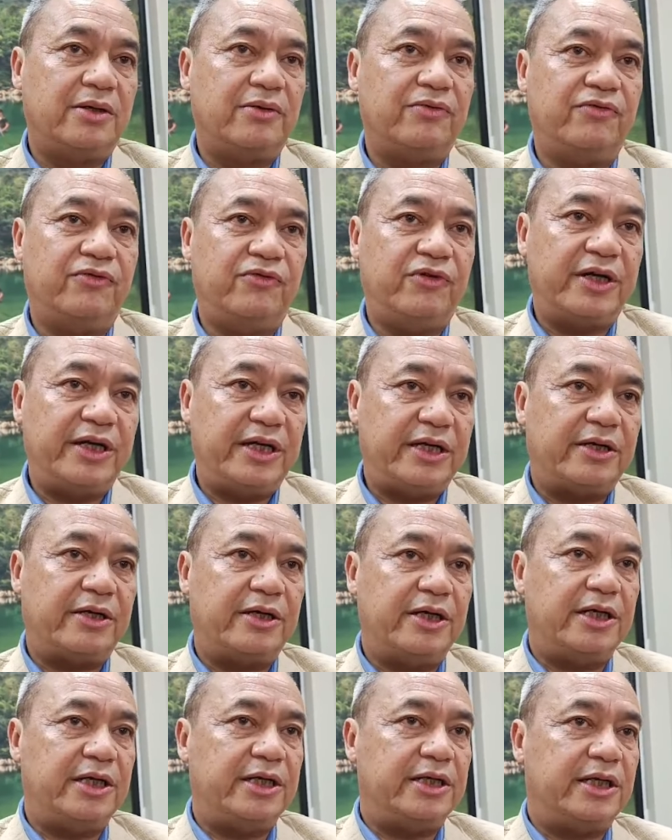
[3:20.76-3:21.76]
very
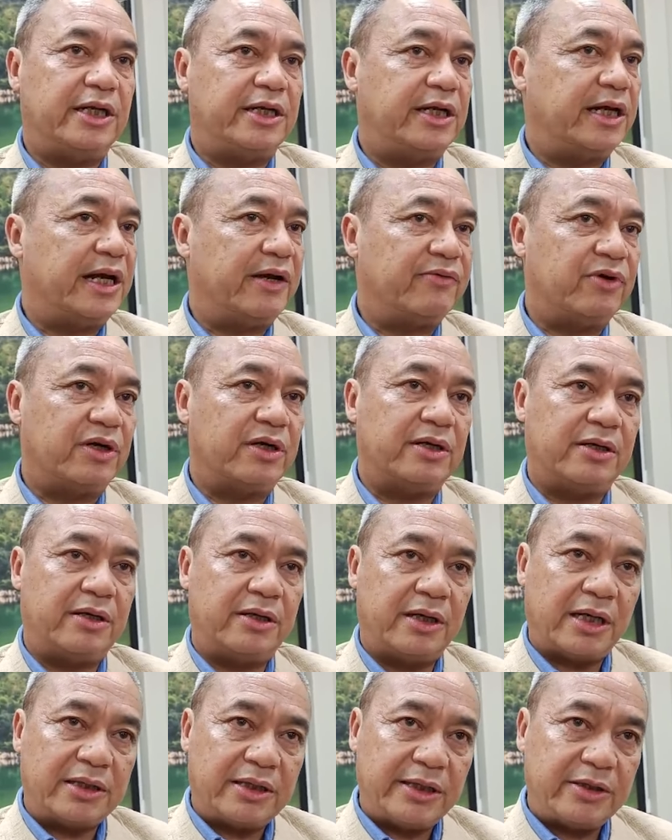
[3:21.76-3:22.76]
clearly that they have got
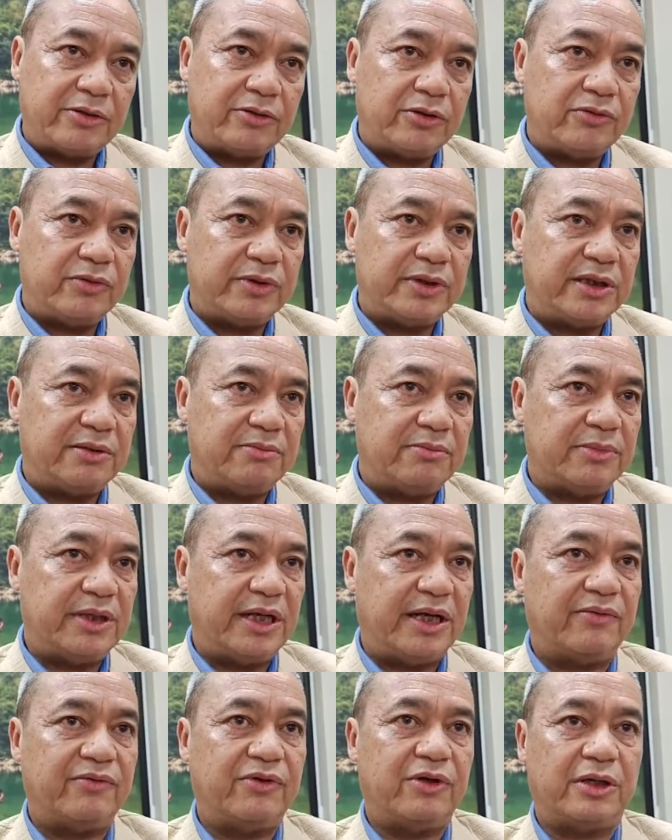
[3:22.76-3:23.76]
nothing to do with them. They
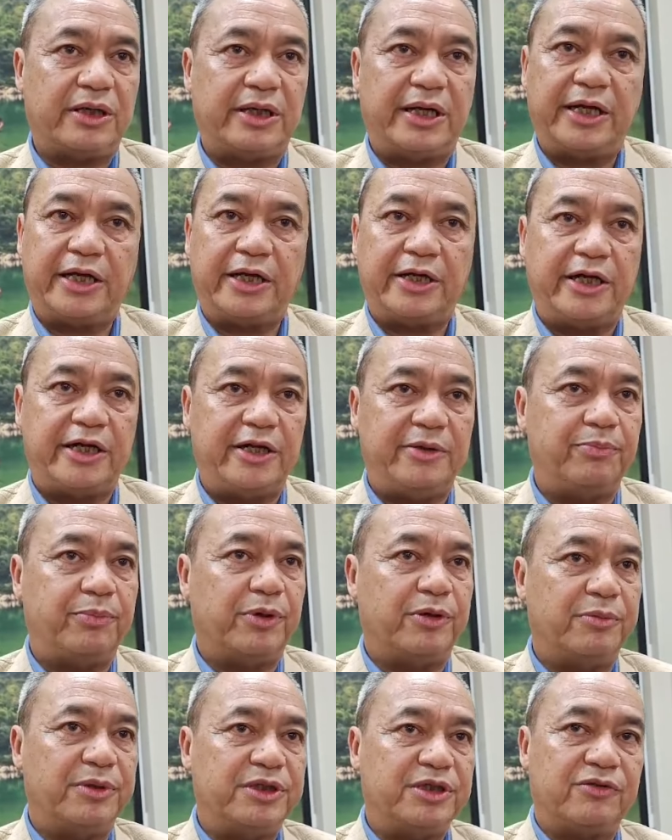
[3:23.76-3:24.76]
have not taken any
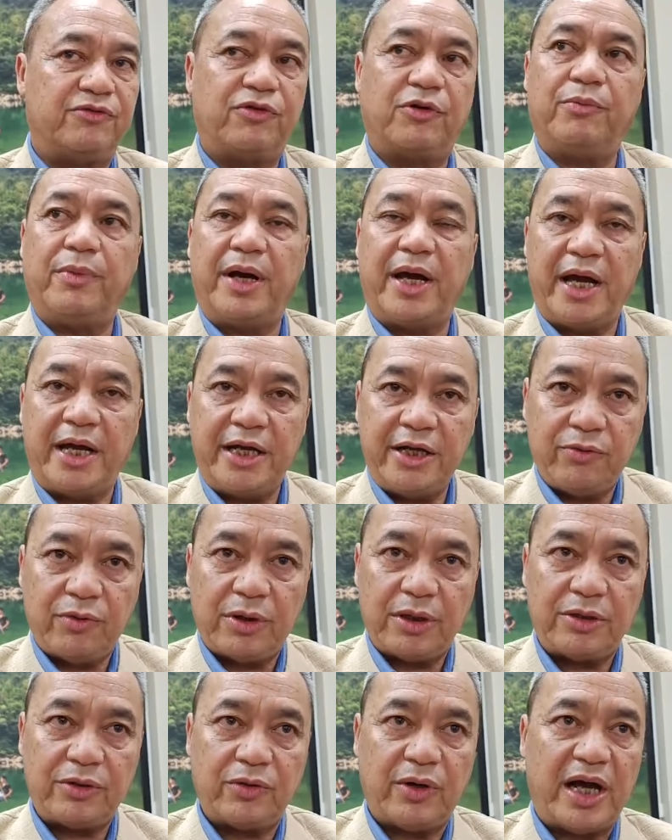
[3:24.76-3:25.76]
permission from
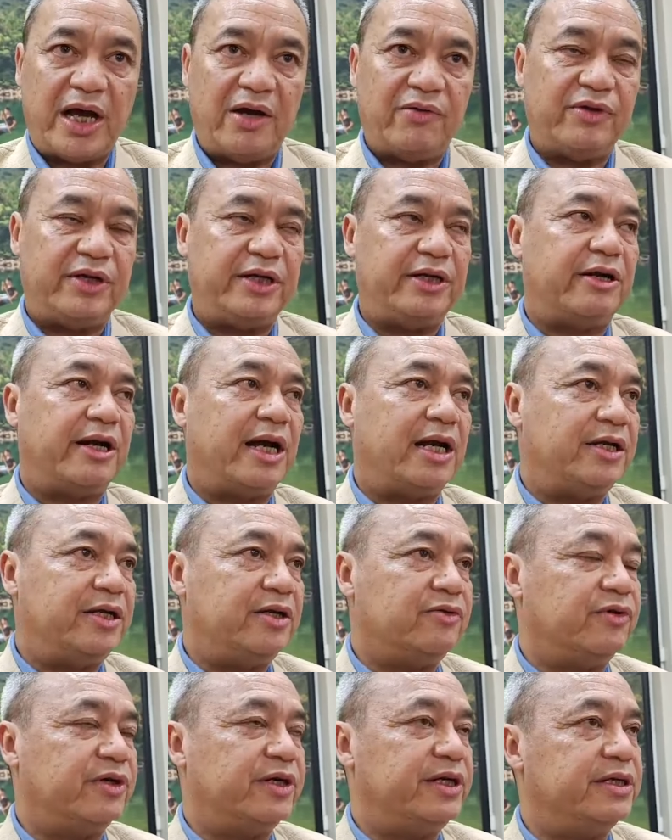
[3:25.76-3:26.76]
anyone to have any rally
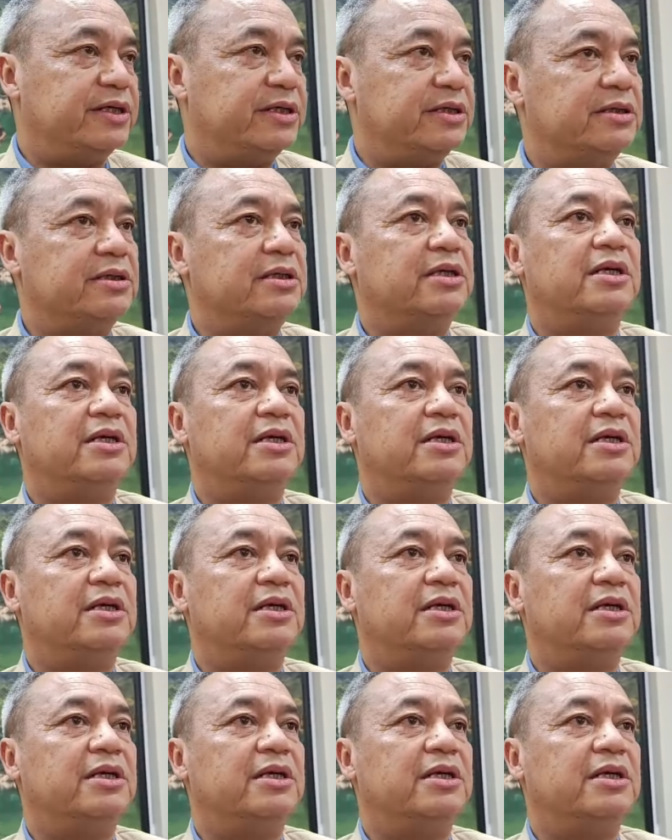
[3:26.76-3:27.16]
over here.